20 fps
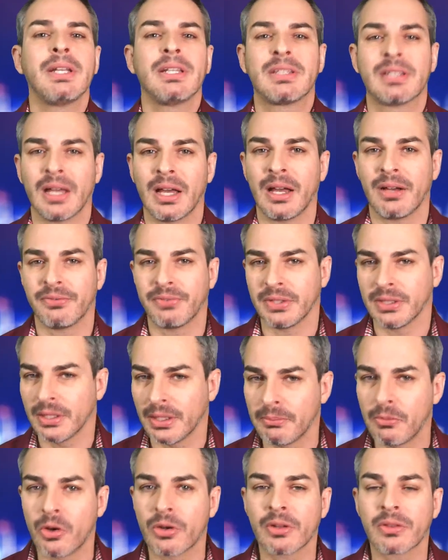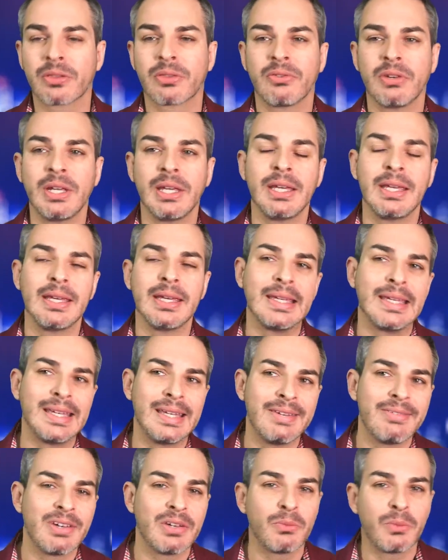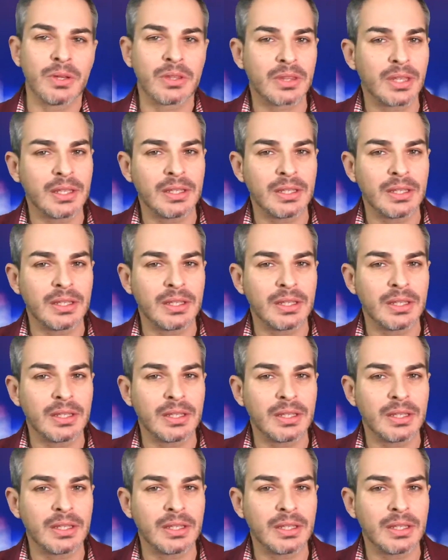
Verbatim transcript: tough in the Model 3, even with